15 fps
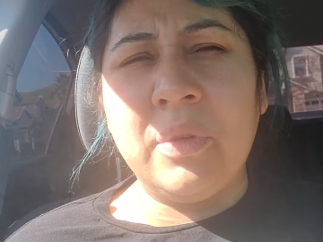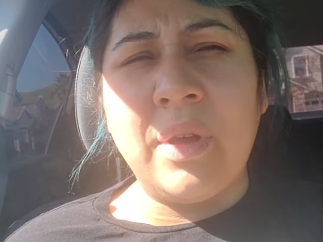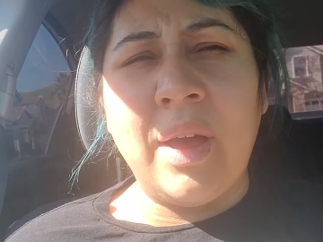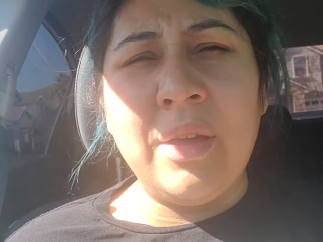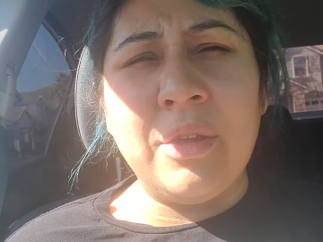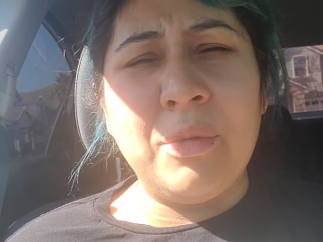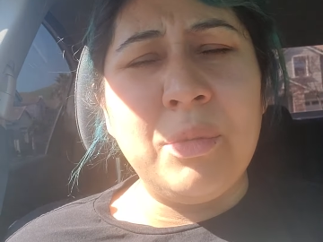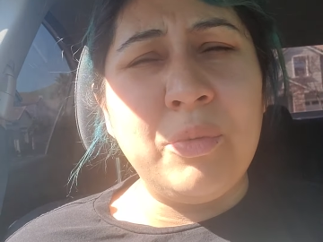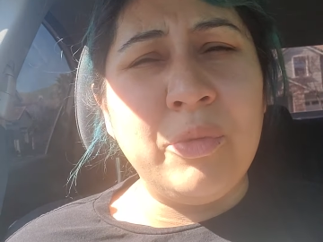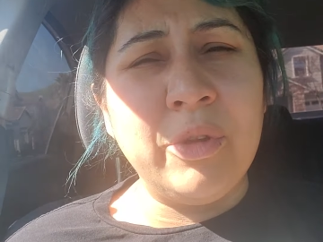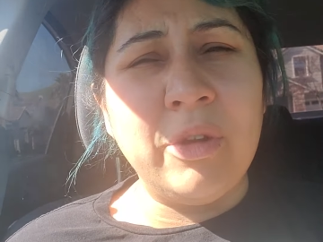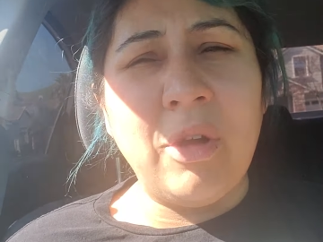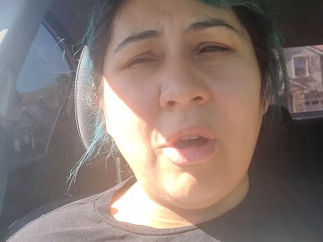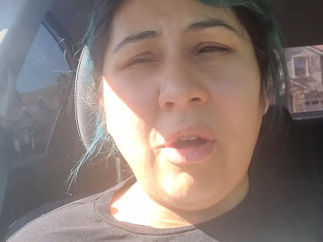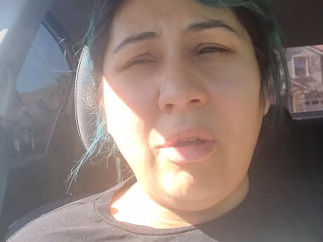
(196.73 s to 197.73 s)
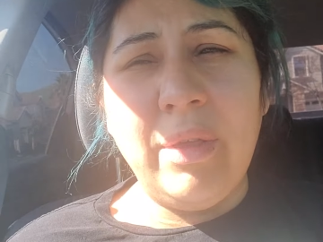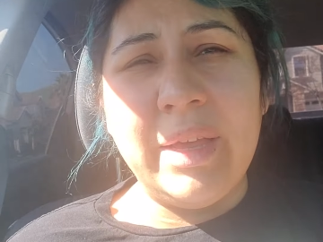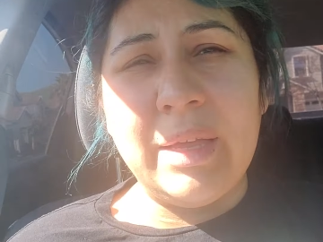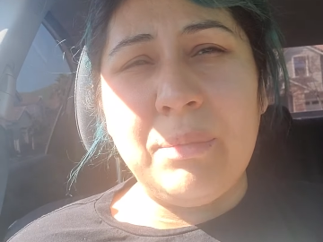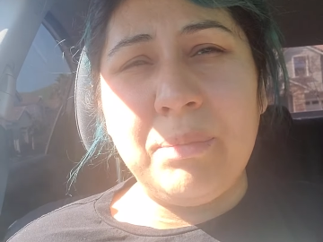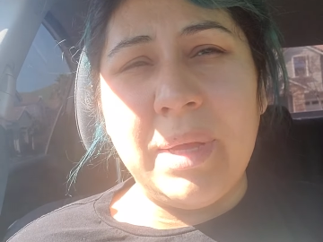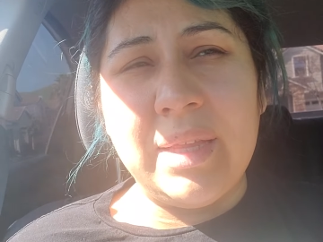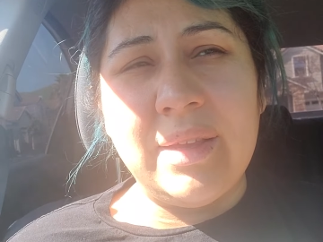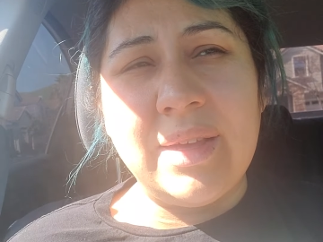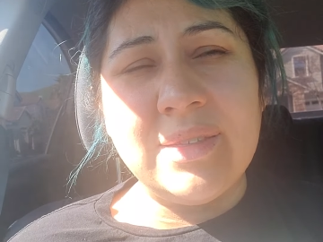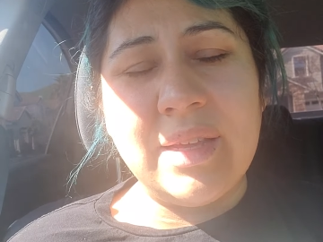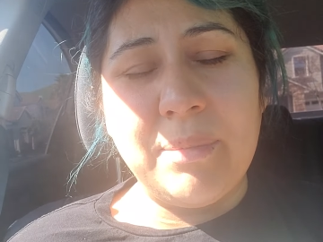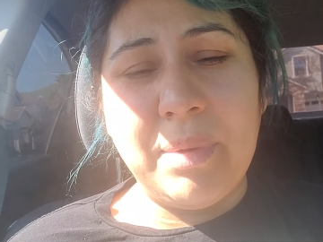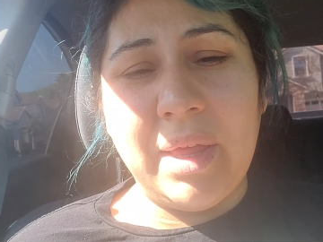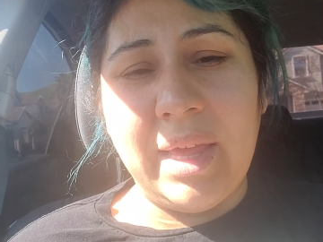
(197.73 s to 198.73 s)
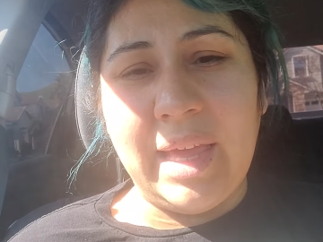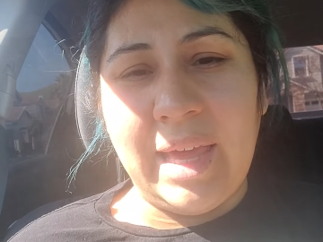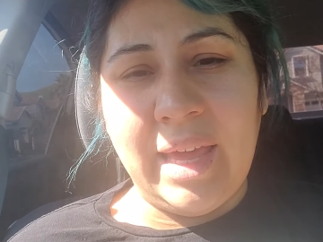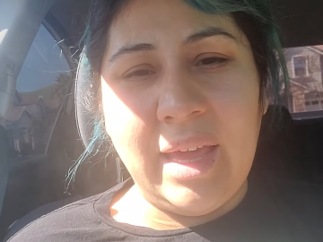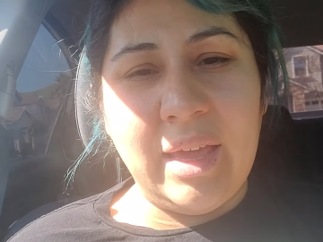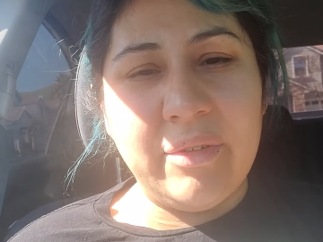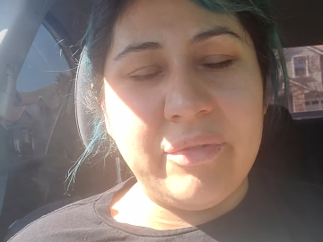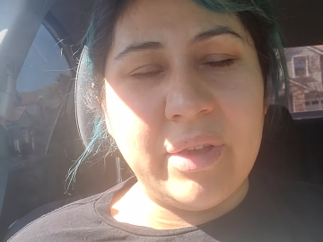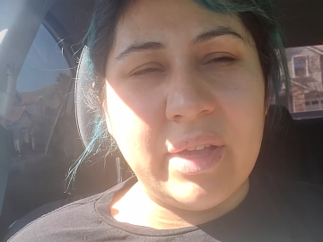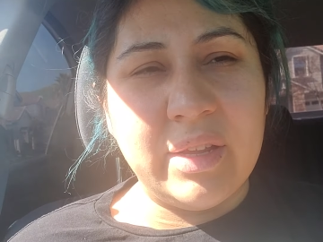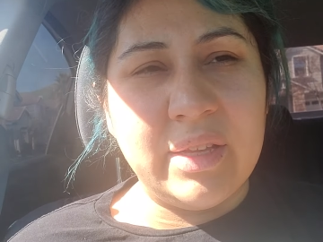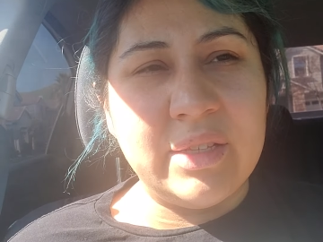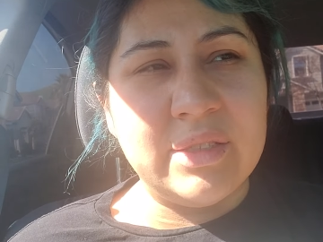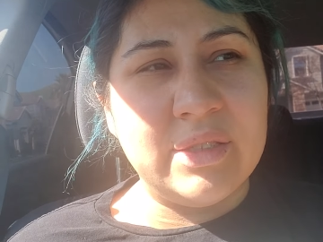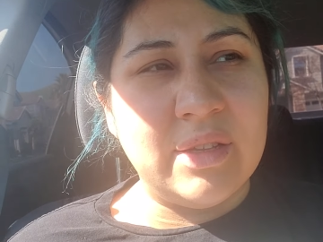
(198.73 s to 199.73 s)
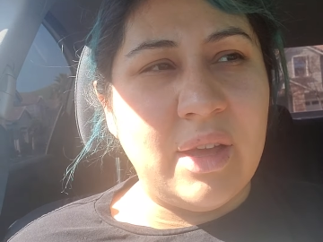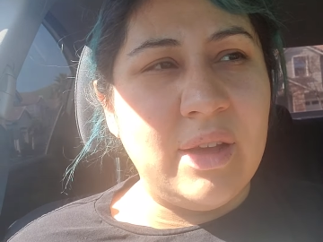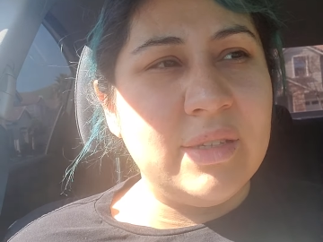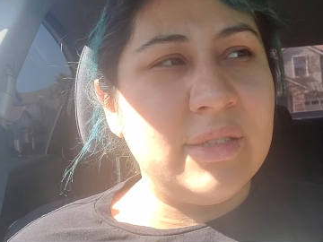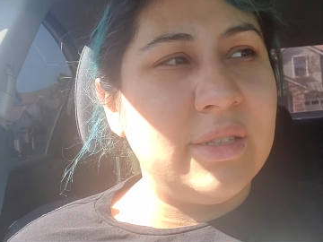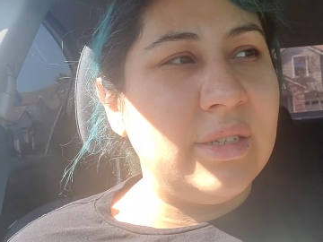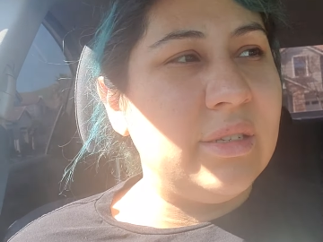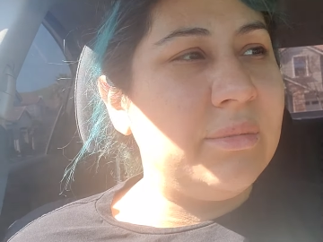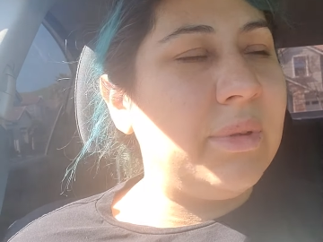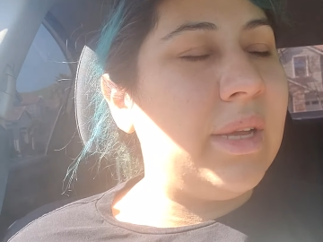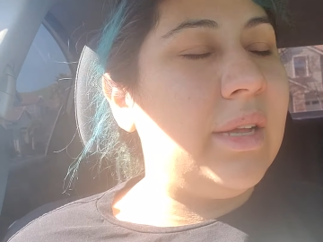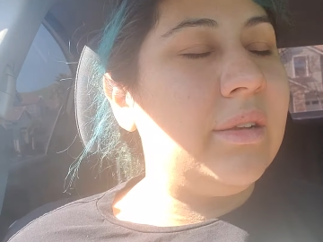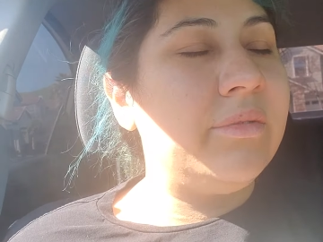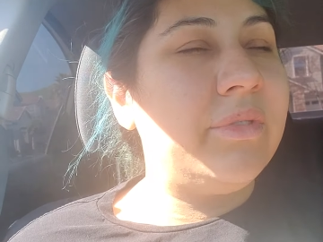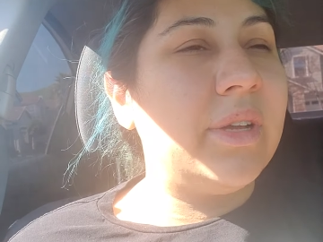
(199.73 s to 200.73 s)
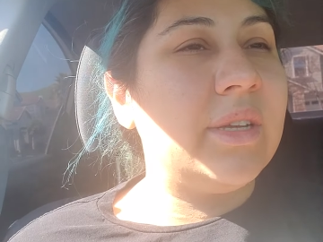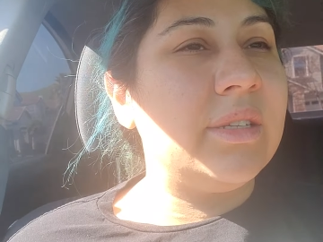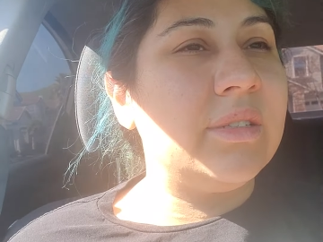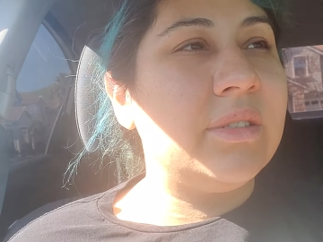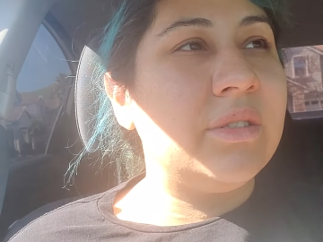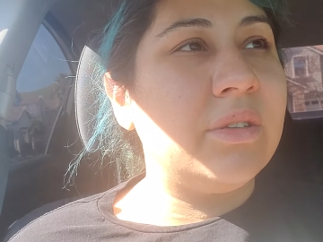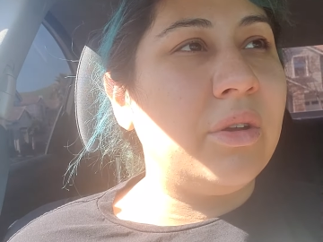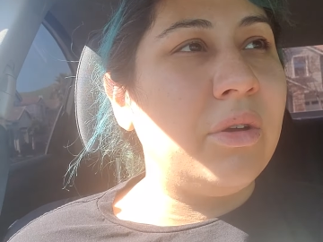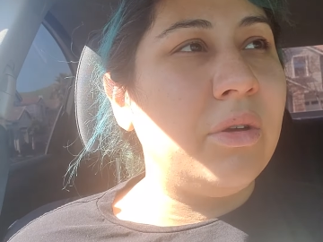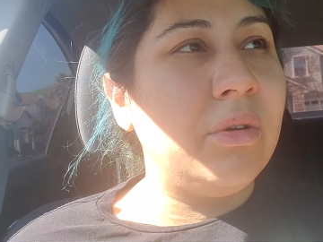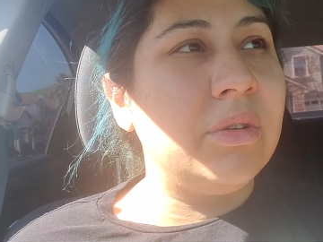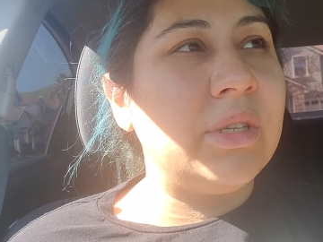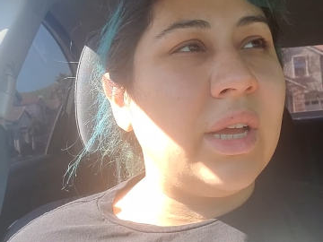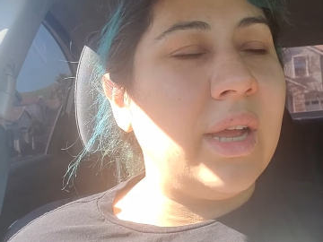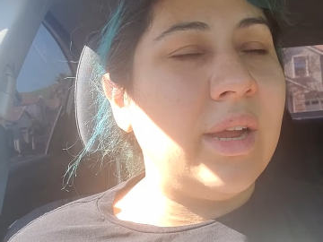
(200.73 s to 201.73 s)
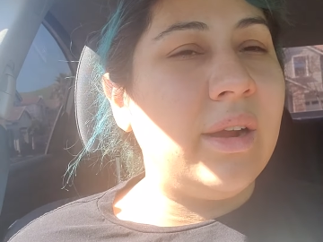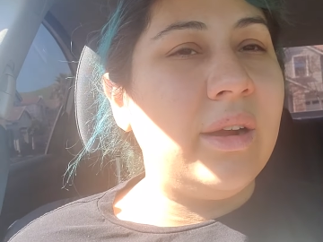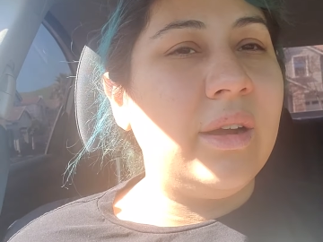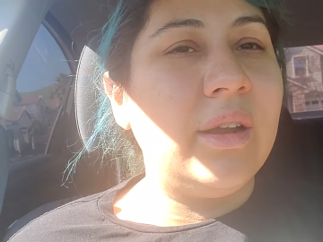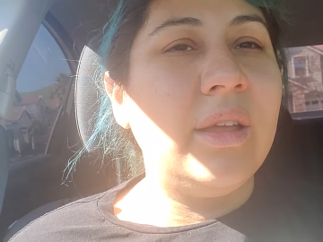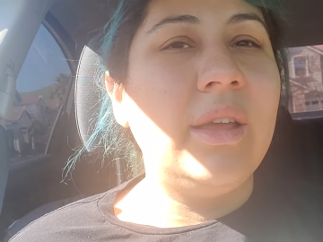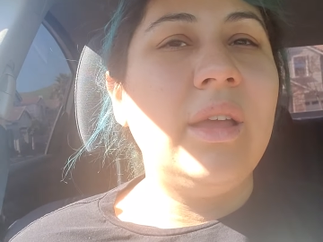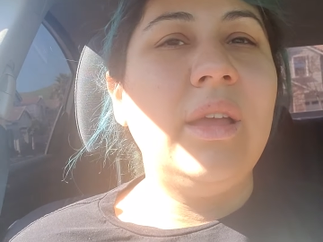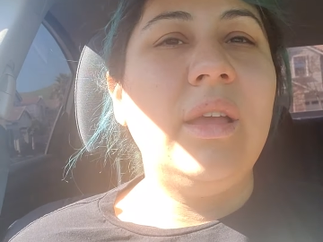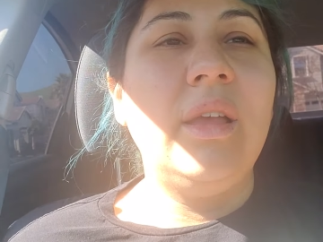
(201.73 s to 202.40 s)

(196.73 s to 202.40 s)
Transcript: got home and we were all, like, in bed last night by, like, 8, fucking exhausted, man, fucking so tired.